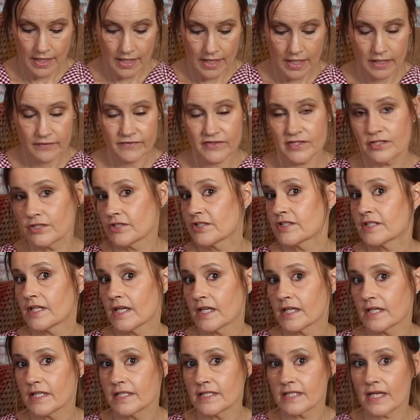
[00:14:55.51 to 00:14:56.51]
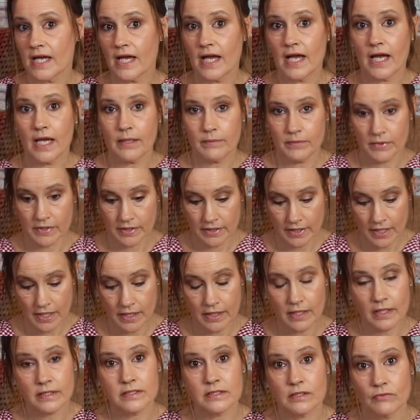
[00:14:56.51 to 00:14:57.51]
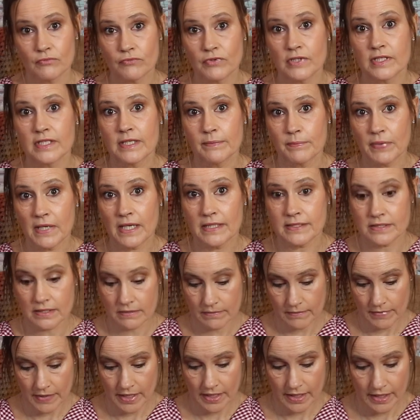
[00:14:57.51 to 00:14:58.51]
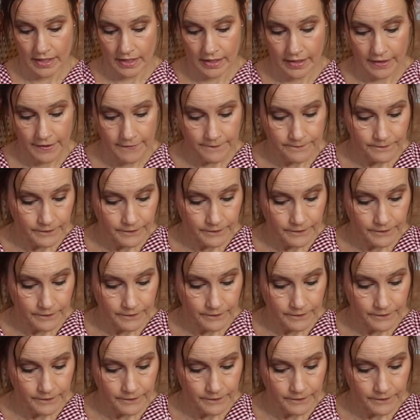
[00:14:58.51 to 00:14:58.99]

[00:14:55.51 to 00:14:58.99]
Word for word: And if you just take your time, yeah, it's a really pleasant make.